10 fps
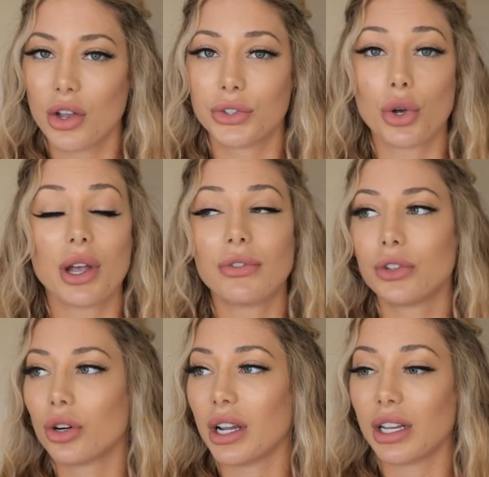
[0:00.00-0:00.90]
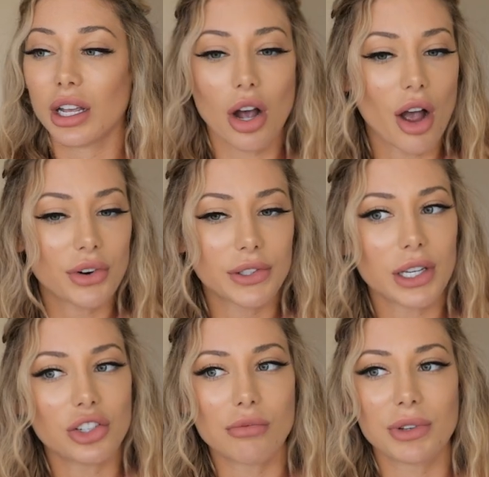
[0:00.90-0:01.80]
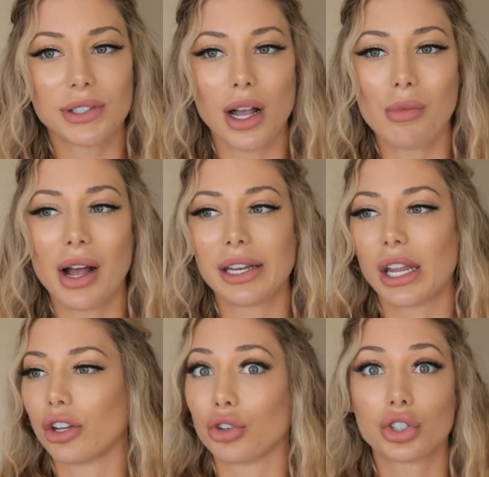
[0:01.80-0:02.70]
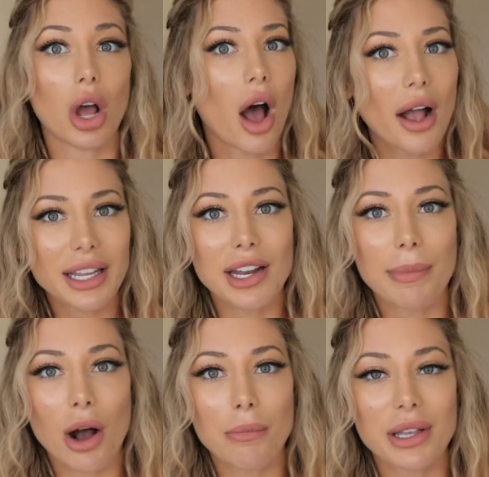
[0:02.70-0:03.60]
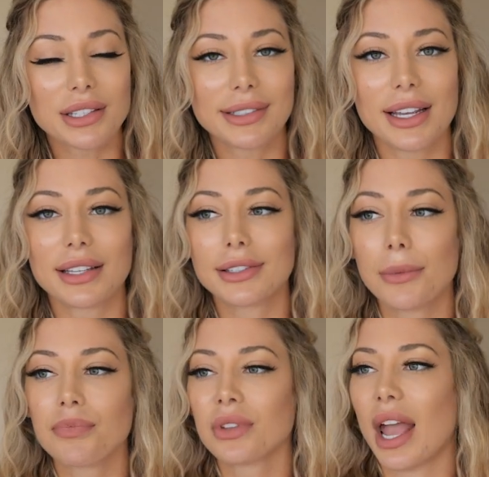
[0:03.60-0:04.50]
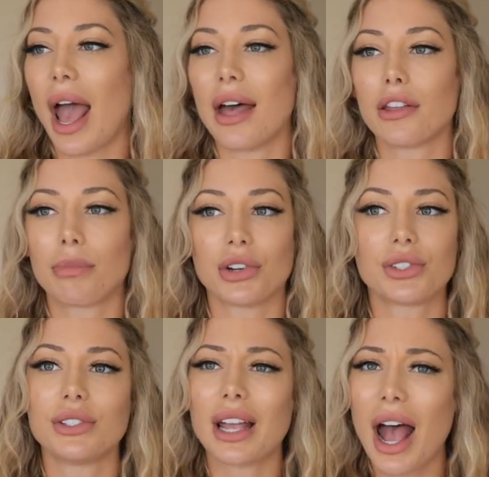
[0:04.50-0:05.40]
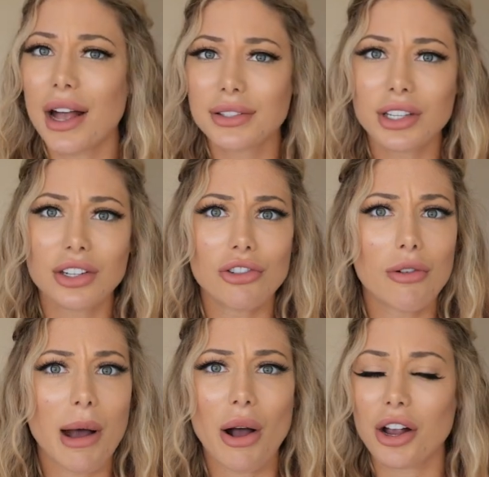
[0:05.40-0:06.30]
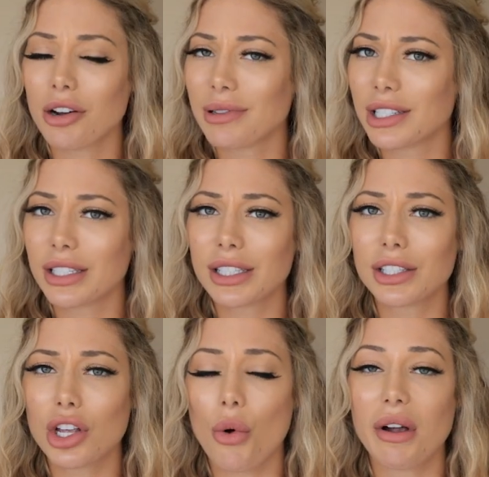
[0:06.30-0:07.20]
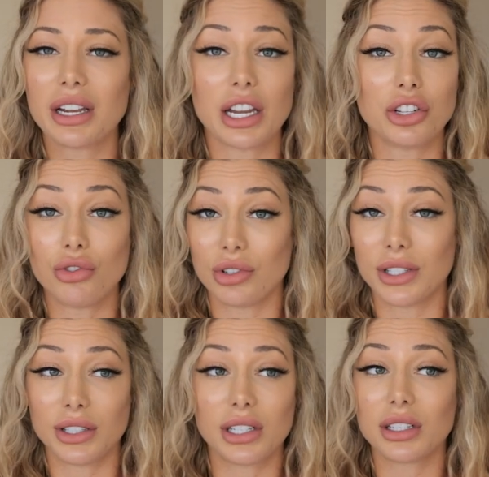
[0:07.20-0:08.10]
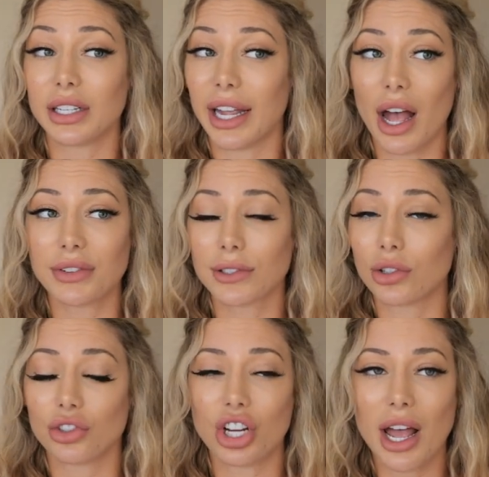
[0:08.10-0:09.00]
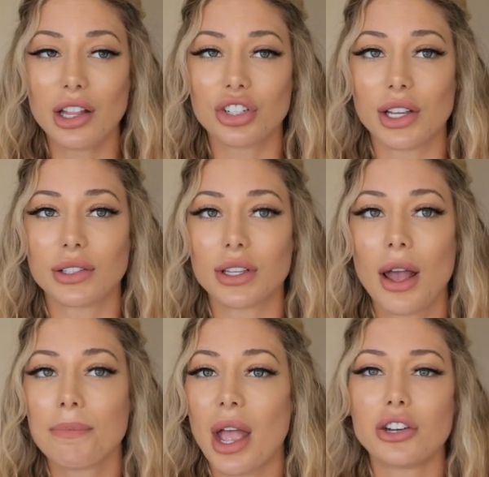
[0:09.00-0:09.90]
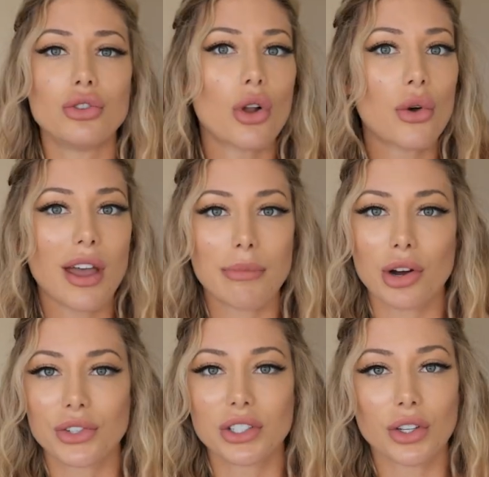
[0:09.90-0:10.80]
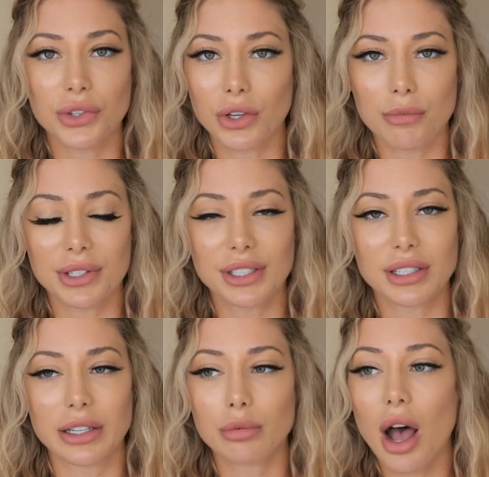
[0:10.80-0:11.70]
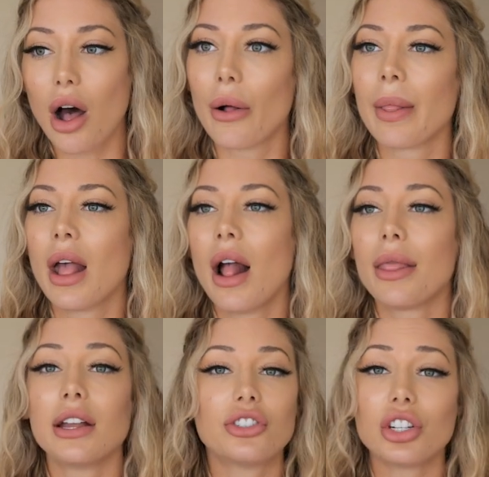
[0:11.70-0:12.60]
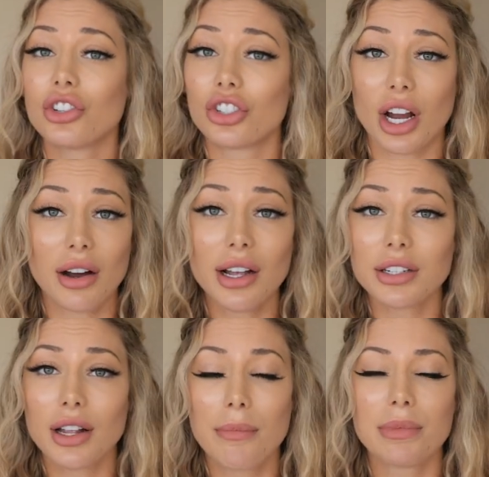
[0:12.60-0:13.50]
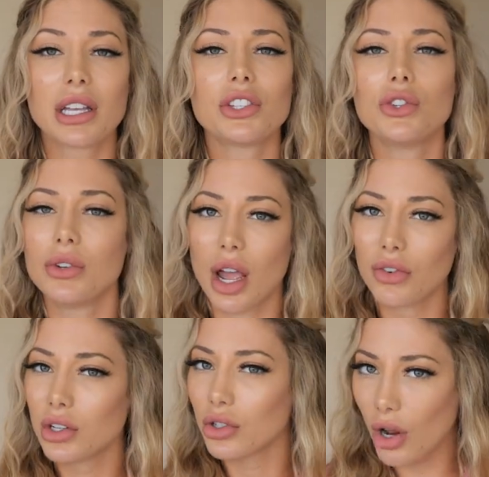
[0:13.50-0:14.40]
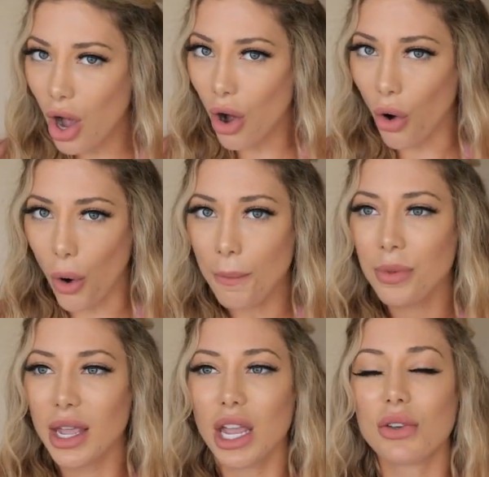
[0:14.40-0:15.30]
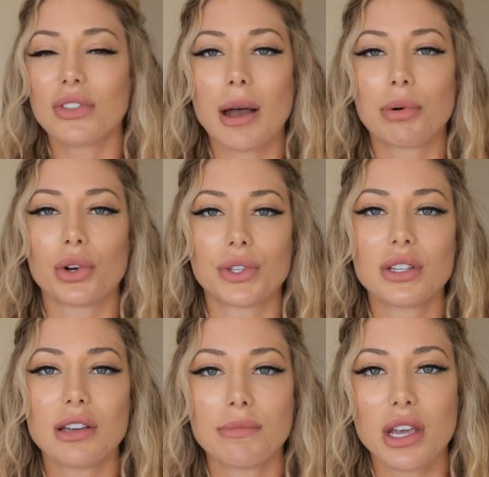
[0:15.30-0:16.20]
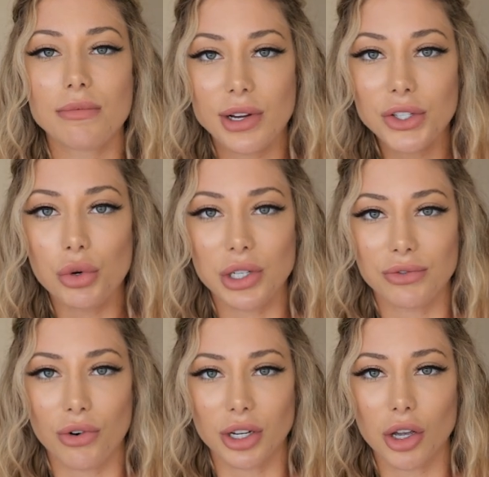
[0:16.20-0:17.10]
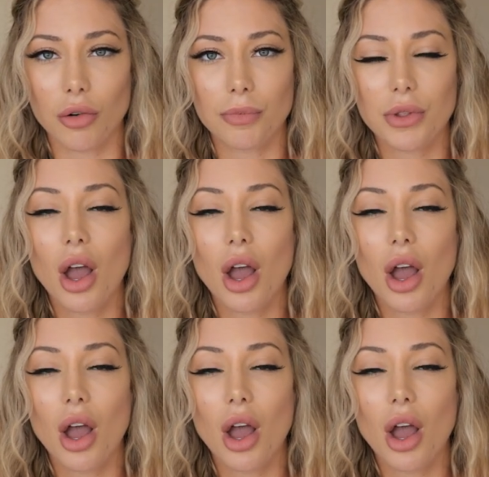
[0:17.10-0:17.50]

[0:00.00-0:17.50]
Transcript: So if you're in a conversation with someone and you're talking about business, and the person's asking you about how your business is going, and you sincerely have certain challenges, and you know that person's also in business as well, then just share it, because you never know if that person can be a resource for you.